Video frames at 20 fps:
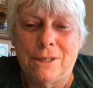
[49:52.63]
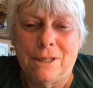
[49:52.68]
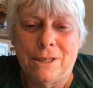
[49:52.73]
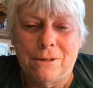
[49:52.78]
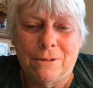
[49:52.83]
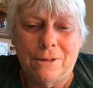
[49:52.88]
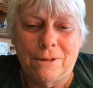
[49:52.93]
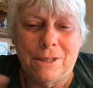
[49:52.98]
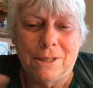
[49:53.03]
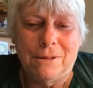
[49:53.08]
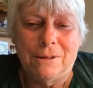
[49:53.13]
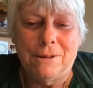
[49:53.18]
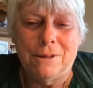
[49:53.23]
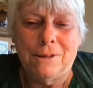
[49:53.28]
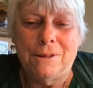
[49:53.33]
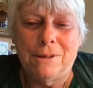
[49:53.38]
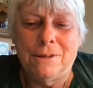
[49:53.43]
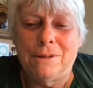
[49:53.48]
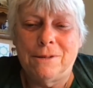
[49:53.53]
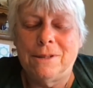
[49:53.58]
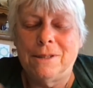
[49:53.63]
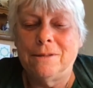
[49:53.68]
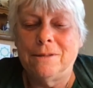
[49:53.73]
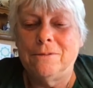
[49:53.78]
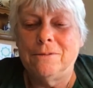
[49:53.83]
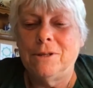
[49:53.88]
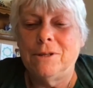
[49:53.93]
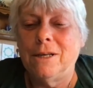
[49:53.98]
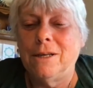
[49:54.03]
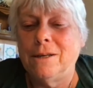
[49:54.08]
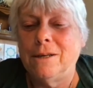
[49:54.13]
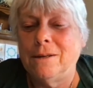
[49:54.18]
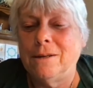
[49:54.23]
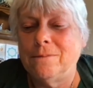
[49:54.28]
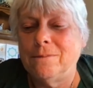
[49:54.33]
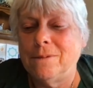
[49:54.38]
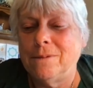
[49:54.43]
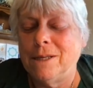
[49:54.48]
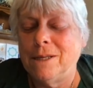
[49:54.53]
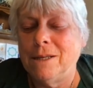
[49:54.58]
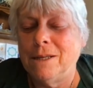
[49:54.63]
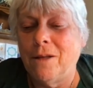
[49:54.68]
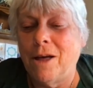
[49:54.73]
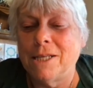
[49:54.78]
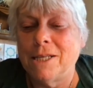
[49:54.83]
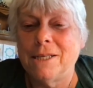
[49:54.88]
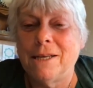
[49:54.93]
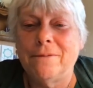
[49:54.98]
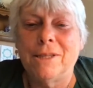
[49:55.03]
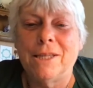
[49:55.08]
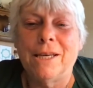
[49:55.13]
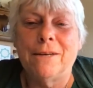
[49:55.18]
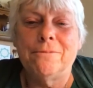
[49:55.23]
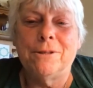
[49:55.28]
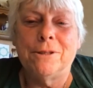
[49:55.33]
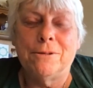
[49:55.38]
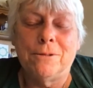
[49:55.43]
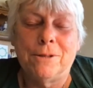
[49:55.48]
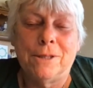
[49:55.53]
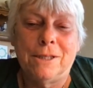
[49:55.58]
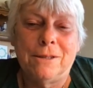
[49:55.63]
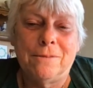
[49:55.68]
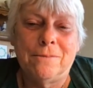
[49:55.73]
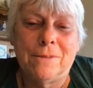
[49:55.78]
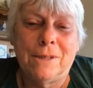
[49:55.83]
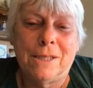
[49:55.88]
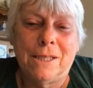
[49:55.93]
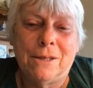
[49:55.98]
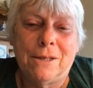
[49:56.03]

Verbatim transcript: You know, he's uh, he likes having that retreat.